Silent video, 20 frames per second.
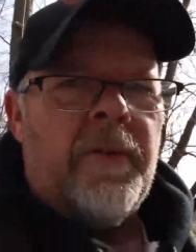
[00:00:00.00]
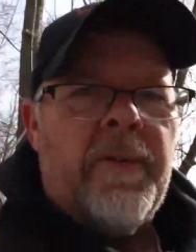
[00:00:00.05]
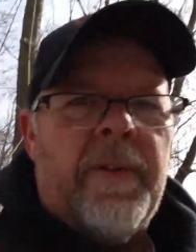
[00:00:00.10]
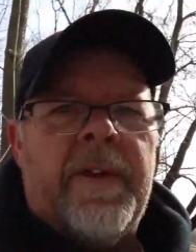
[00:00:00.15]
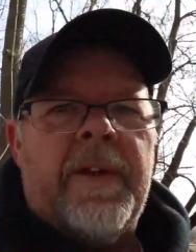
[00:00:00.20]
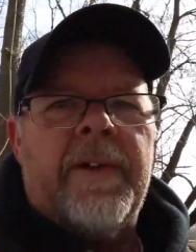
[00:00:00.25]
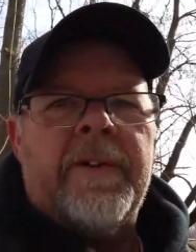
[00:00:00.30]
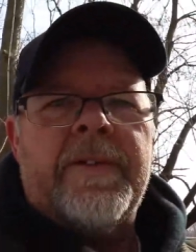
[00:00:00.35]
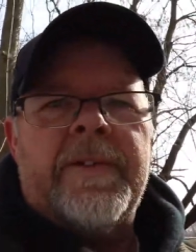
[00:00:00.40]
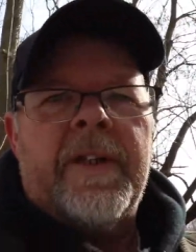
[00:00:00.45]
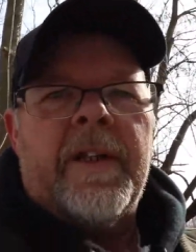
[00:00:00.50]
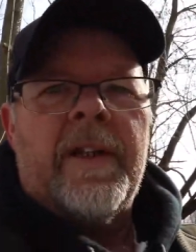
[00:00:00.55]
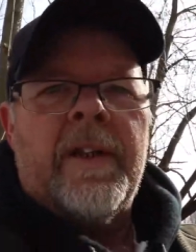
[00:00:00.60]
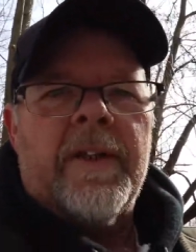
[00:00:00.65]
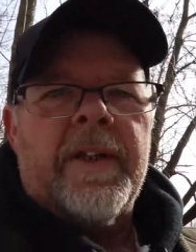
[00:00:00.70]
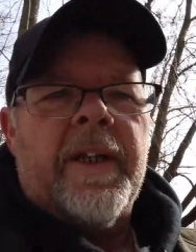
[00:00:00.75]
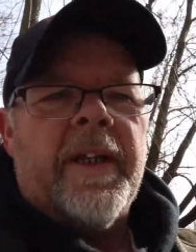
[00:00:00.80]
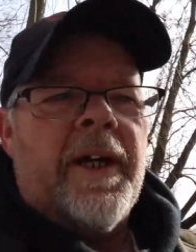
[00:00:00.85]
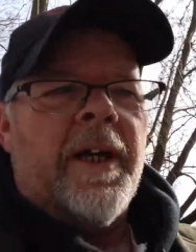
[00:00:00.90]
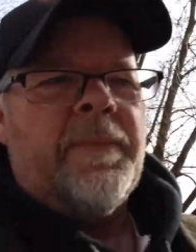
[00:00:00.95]
over there instead of
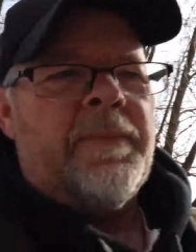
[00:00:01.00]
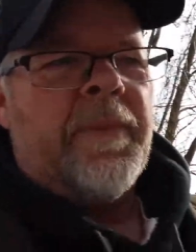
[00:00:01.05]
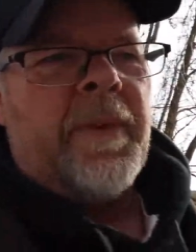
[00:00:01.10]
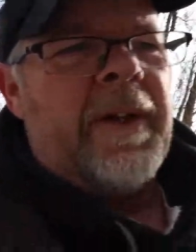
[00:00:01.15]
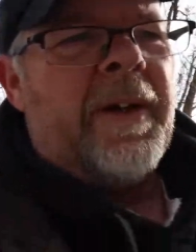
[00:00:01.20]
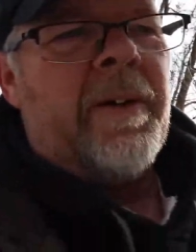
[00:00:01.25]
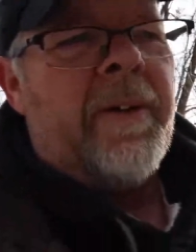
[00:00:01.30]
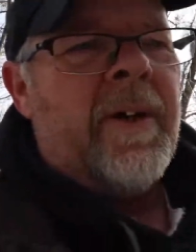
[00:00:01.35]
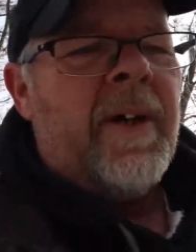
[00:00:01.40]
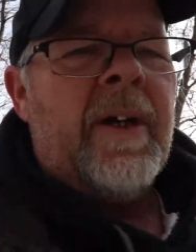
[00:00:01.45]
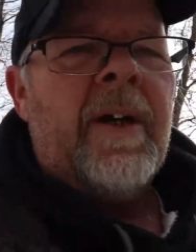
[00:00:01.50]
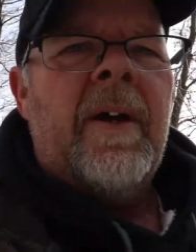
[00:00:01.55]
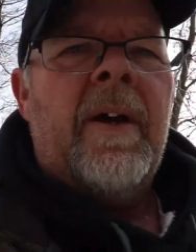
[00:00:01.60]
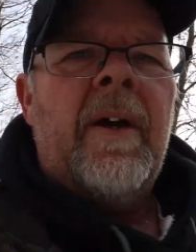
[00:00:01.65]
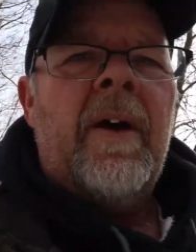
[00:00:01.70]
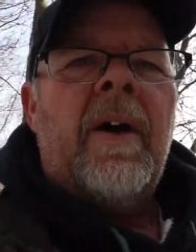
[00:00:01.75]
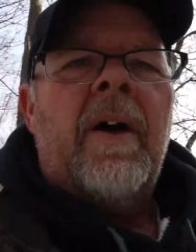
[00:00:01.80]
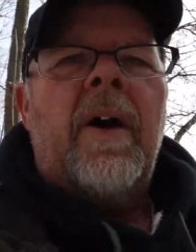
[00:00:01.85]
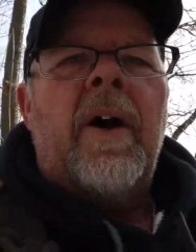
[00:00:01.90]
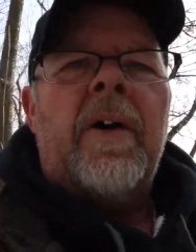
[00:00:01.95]
looking up now.
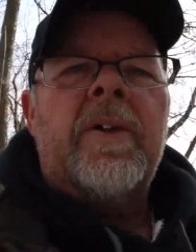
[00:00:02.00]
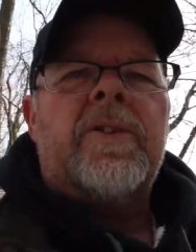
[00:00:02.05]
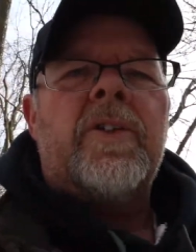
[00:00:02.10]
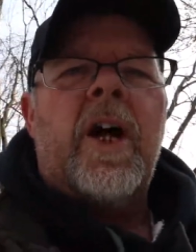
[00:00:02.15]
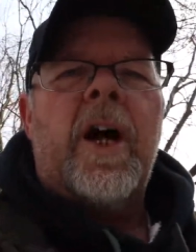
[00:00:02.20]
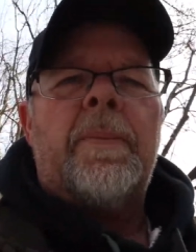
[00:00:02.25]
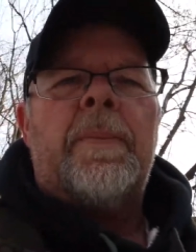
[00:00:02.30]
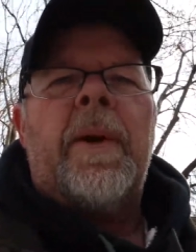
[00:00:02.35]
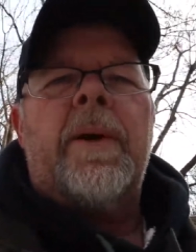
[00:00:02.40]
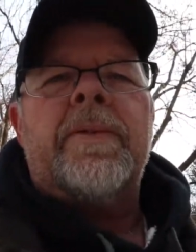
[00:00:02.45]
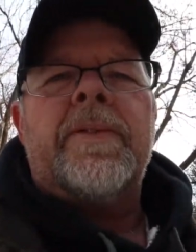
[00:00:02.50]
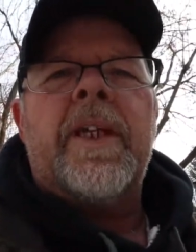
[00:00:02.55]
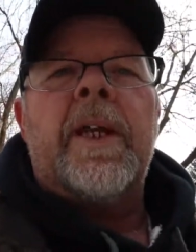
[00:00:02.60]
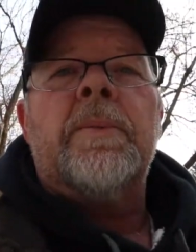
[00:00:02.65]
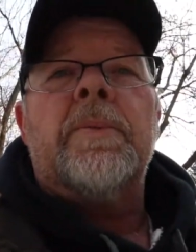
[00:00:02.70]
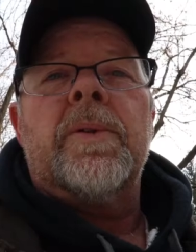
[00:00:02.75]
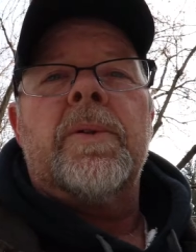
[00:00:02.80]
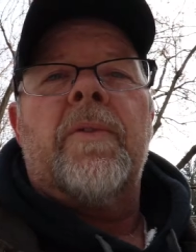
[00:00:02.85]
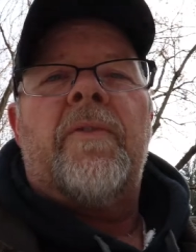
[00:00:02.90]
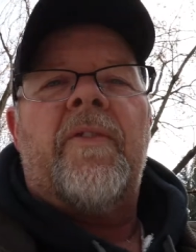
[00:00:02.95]
On top, I was
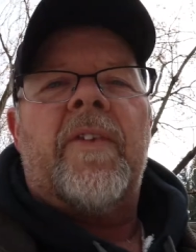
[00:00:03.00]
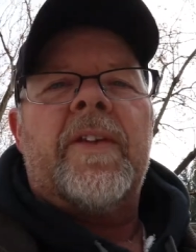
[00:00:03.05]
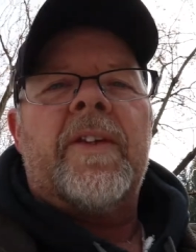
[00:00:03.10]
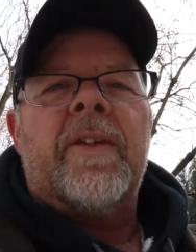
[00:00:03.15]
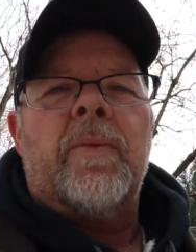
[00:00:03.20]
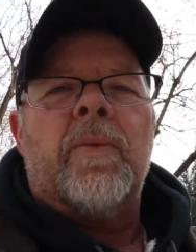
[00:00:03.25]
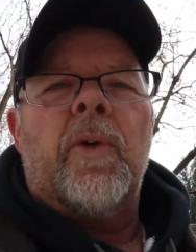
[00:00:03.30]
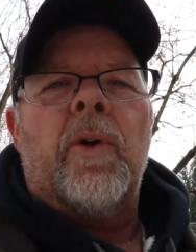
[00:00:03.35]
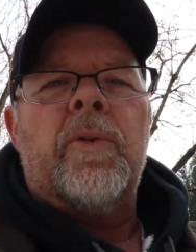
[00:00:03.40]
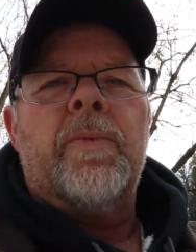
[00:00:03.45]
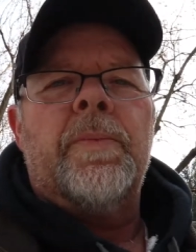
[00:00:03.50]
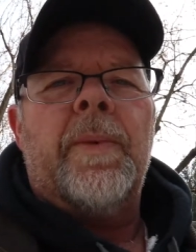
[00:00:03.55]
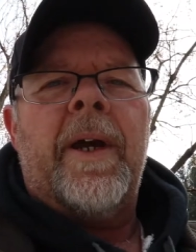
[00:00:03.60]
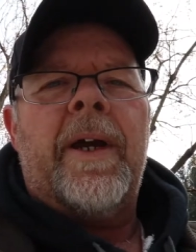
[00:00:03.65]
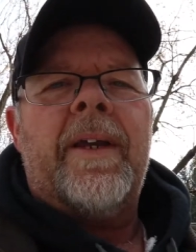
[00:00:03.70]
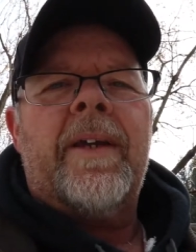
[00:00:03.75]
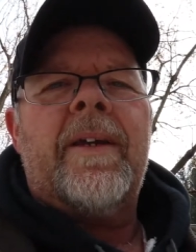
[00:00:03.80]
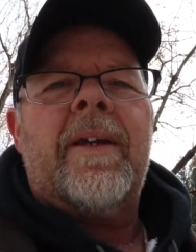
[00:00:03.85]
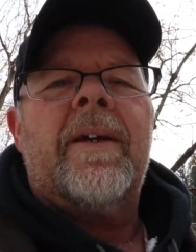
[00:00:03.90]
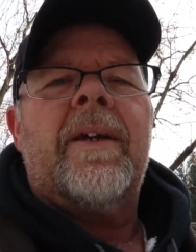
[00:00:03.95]
able to fit the Rode
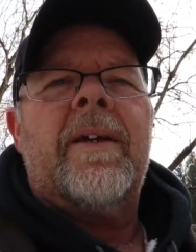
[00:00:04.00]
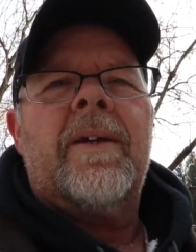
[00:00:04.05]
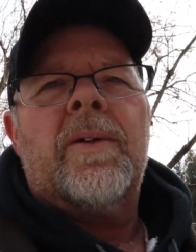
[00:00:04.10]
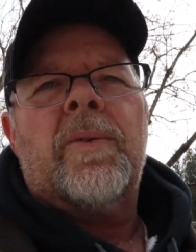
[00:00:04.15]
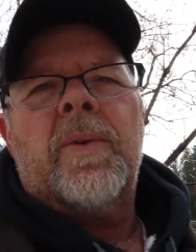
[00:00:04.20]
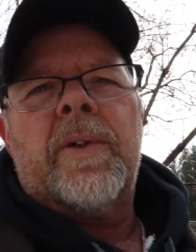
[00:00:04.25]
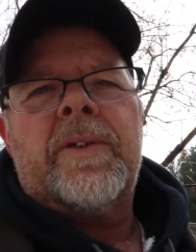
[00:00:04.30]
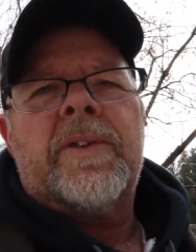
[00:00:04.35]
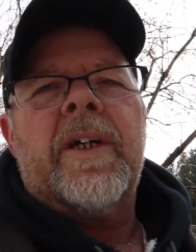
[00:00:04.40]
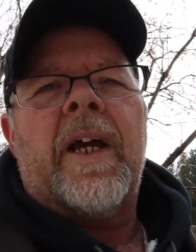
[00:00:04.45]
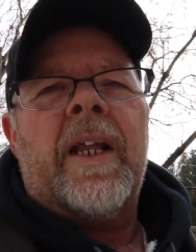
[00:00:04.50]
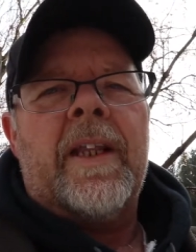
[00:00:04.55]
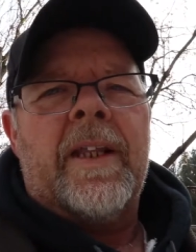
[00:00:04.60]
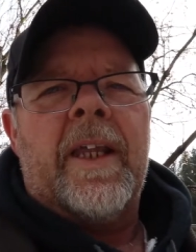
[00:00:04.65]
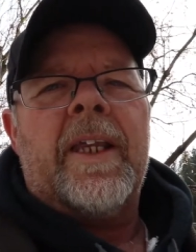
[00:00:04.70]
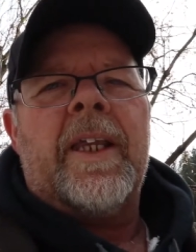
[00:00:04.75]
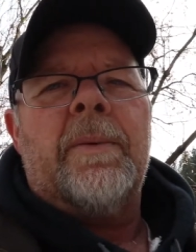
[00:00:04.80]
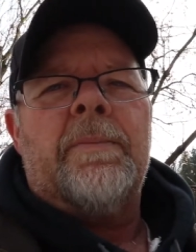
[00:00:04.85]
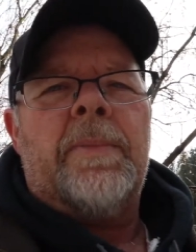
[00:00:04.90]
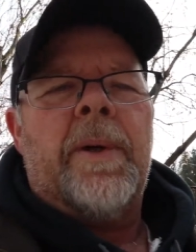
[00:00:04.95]
mic, which I
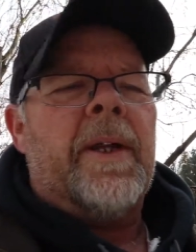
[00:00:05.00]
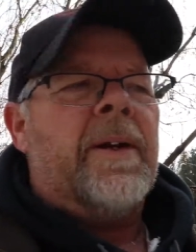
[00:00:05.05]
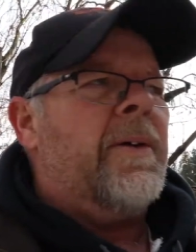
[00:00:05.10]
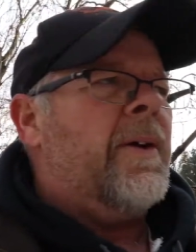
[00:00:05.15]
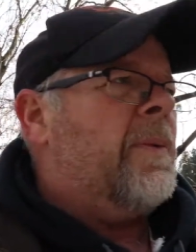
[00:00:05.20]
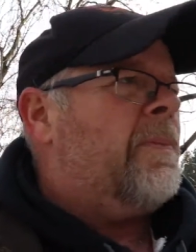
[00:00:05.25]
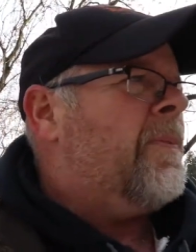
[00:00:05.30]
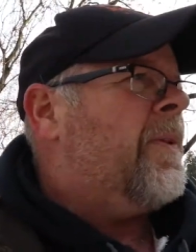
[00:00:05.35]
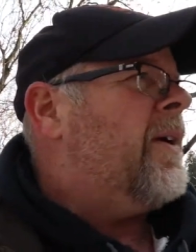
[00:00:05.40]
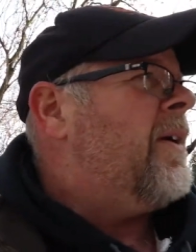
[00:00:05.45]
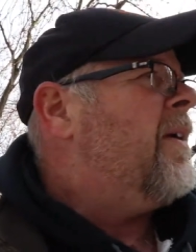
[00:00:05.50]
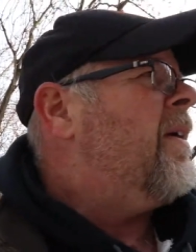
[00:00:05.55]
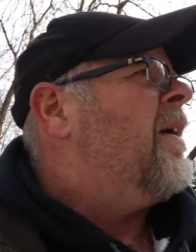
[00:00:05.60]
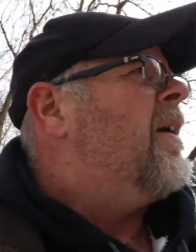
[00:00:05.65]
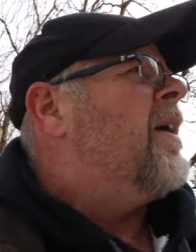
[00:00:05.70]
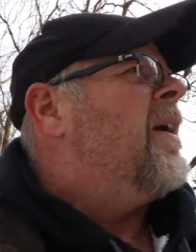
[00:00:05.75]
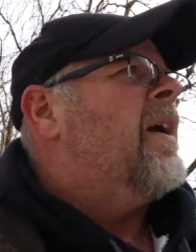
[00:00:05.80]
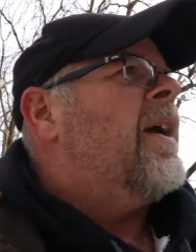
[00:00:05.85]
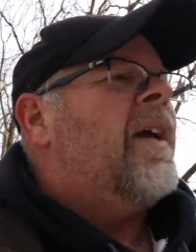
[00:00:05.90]
like it better up there,